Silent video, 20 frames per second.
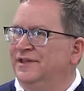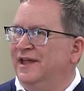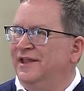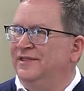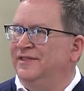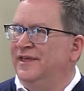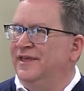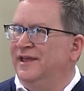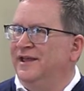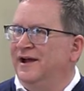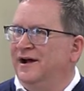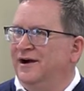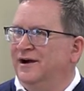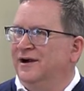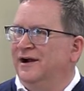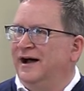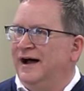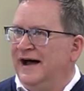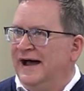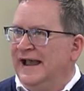that they
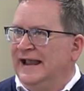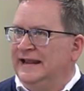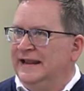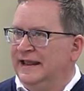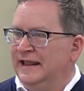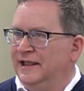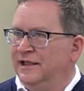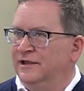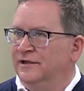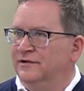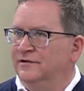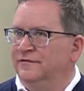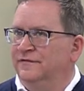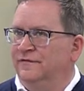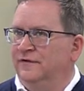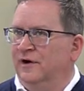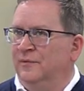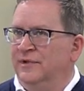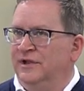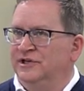are hiding
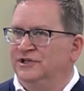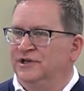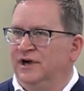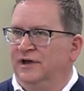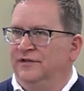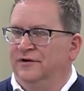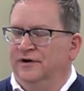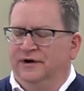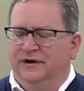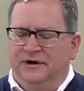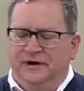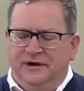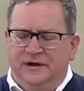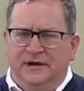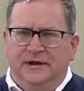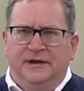from each other.